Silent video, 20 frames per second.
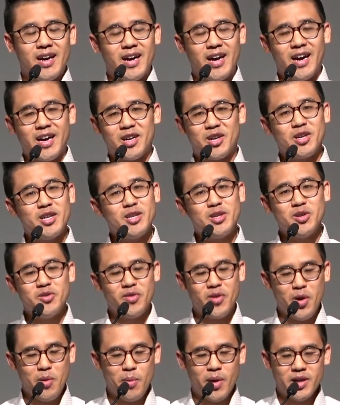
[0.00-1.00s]
I couldn't do
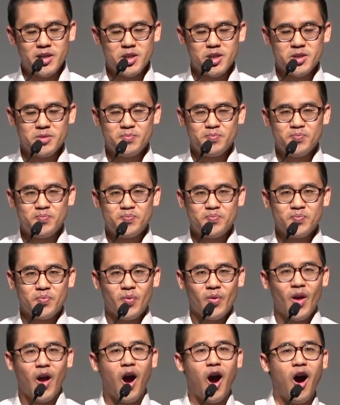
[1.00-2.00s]
very much.
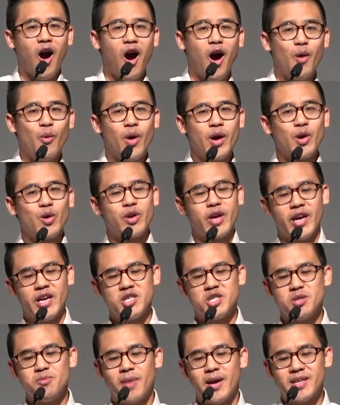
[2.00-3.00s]
On one
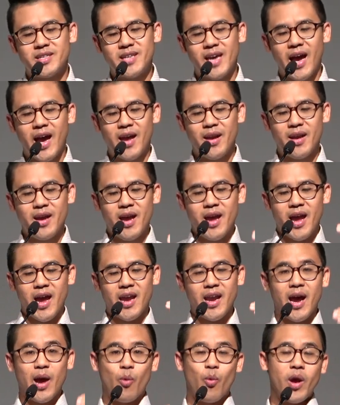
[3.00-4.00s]
occasion, my dad
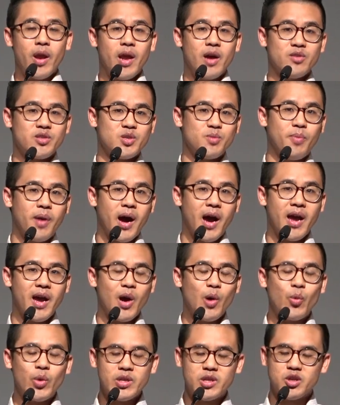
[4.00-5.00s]
and I went out to buy a
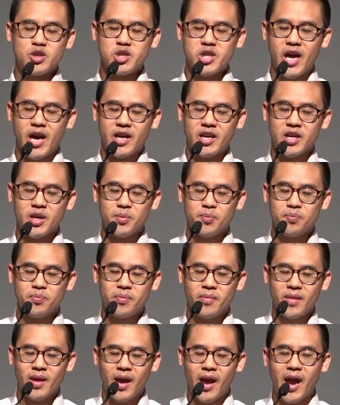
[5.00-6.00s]
winter jacket.
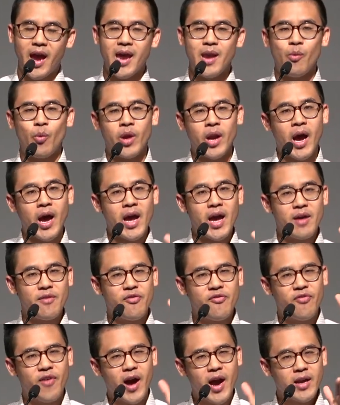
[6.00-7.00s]
And when I had
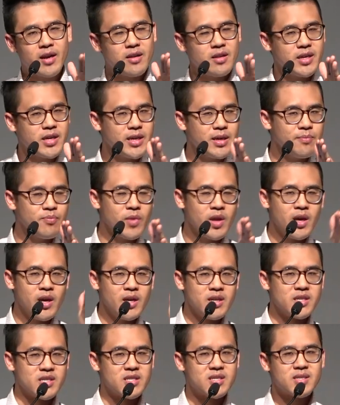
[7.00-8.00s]
finally
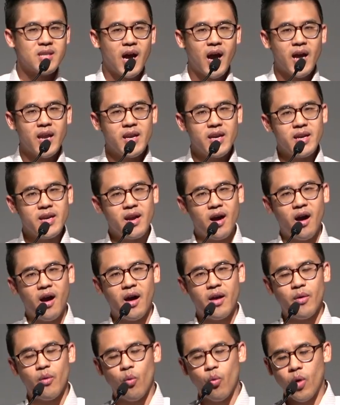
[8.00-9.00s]
decided
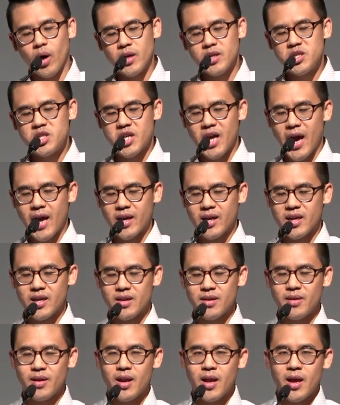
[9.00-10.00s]
on one jacket,
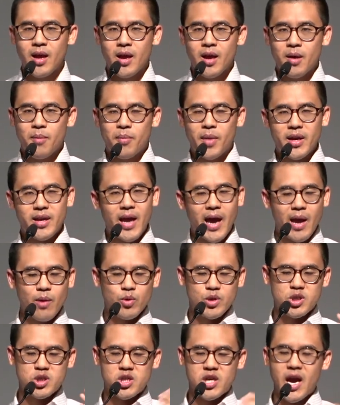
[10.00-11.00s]
my dad
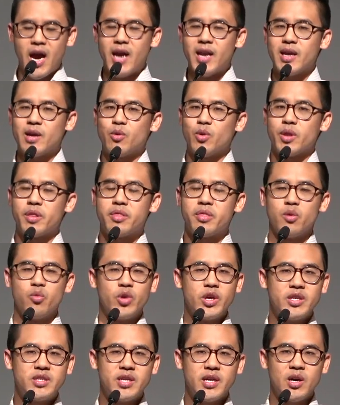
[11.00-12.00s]
was chatting with the
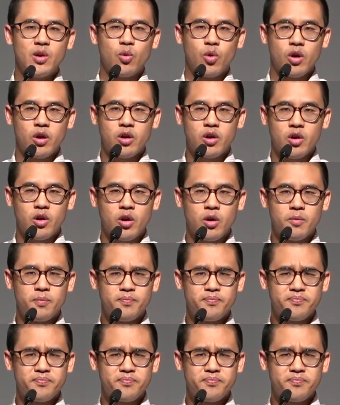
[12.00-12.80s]
retail worker,